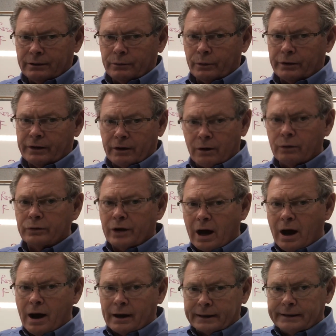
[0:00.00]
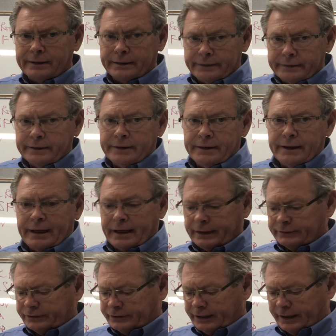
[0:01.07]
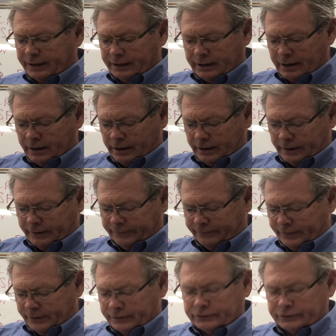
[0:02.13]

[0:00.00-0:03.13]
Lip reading: with our own noggin instead of